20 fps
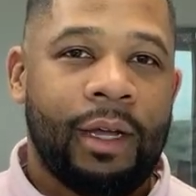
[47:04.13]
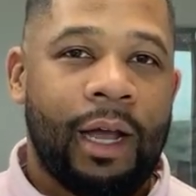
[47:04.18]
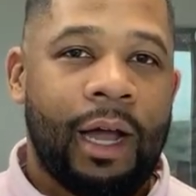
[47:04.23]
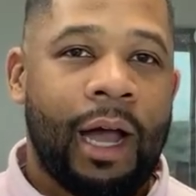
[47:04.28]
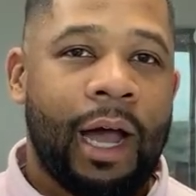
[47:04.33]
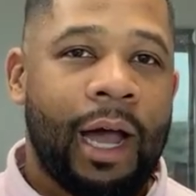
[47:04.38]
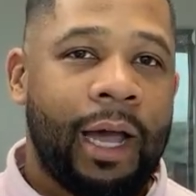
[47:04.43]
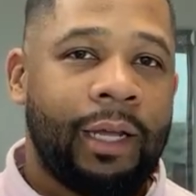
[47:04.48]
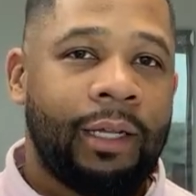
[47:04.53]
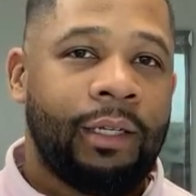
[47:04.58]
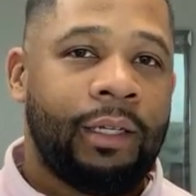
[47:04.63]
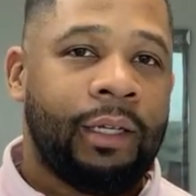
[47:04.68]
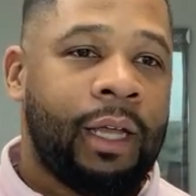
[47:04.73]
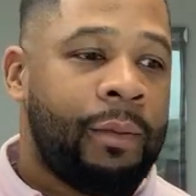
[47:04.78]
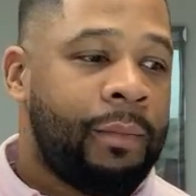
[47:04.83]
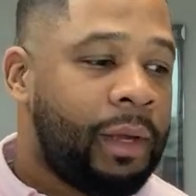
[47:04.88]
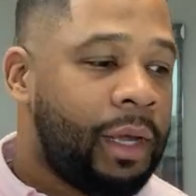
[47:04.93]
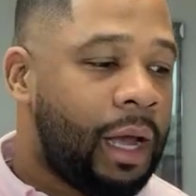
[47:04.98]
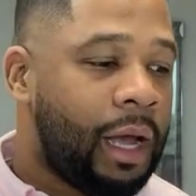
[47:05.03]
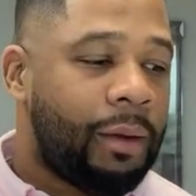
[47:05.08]
All right,
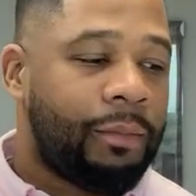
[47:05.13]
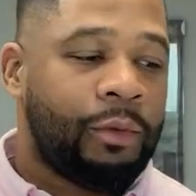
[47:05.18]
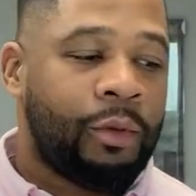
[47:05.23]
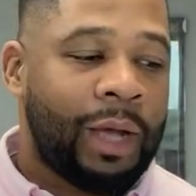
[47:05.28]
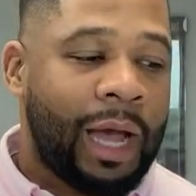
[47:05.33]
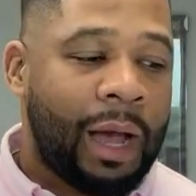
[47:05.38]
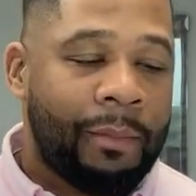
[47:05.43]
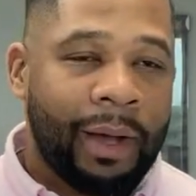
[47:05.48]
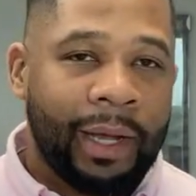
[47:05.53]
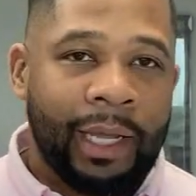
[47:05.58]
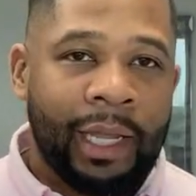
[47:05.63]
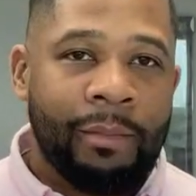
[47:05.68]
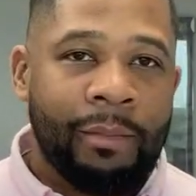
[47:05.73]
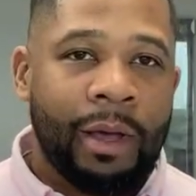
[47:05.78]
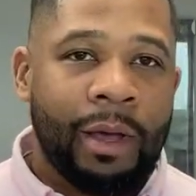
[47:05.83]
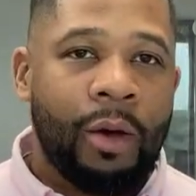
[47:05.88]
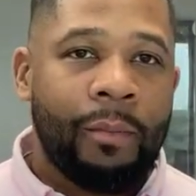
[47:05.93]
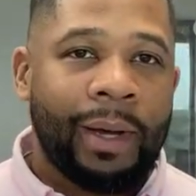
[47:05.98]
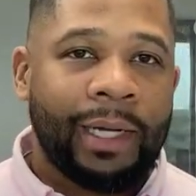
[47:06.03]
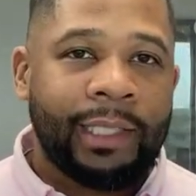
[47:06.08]
hit me up. You got my
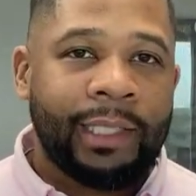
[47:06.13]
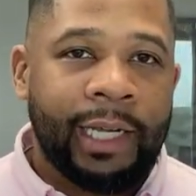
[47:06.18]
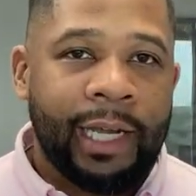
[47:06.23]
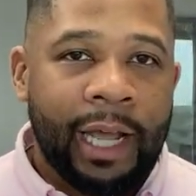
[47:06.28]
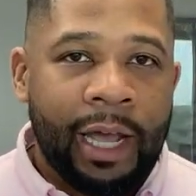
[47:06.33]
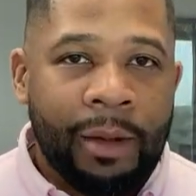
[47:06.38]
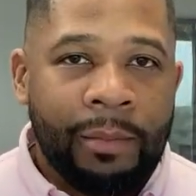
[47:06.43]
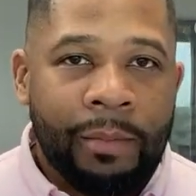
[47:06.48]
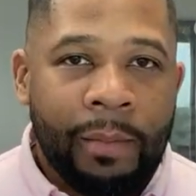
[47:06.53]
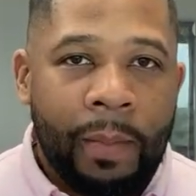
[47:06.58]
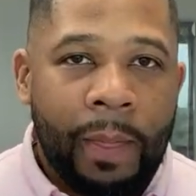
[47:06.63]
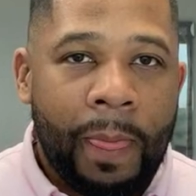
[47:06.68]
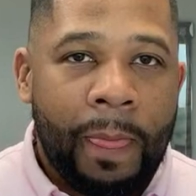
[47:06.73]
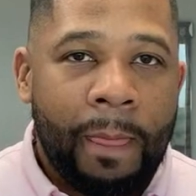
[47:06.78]
email, my DM?